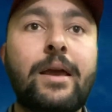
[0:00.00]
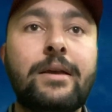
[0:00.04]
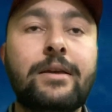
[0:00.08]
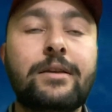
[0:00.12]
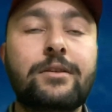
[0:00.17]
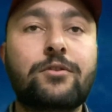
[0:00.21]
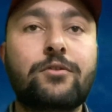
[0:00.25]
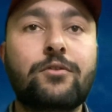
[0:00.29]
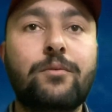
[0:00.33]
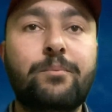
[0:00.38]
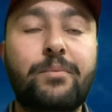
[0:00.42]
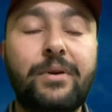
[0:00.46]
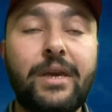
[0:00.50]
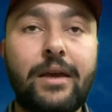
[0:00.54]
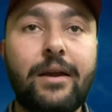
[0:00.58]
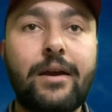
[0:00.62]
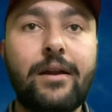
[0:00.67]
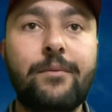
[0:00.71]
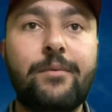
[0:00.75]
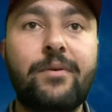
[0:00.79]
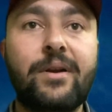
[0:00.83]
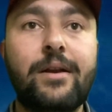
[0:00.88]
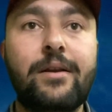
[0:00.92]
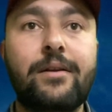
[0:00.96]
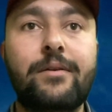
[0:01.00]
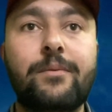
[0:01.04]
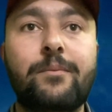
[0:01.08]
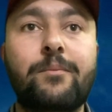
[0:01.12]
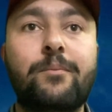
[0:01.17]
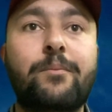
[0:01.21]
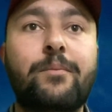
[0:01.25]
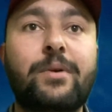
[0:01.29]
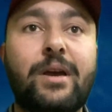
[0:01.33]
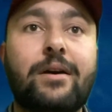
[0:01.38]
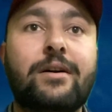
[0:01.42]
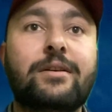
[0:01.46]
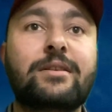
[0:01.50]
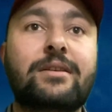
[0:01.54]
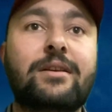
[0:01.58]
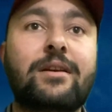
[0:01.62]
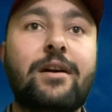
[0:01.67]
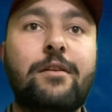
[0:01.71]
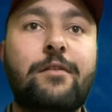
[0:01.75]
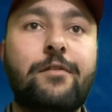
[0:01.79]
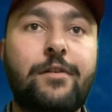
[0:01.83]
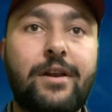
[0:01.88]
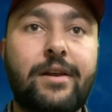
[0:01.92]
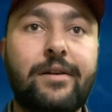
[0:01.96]
So be confident because
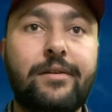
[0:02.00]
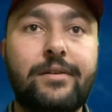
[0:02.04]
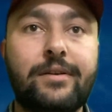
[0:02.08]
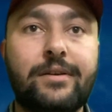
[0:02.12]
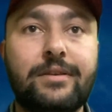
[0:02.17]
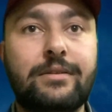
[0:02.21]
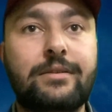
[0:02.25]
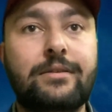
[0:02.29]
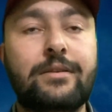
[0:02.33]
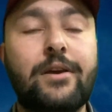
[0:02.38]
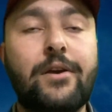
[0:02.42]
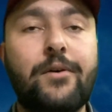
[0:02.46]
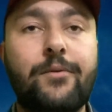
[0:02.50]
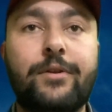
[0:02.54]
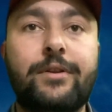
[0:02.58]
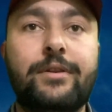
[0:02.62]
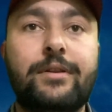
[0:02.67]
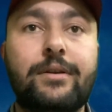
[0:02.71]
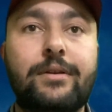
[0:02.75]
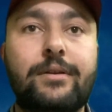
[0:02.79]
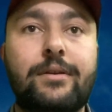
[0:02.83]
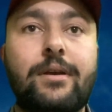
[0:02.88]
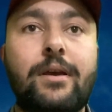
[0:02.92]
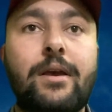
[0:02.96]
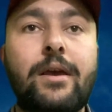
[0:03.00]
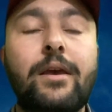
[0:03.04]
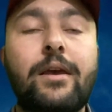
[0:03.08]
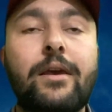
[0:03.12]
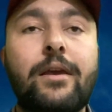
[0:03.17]
confident is everything.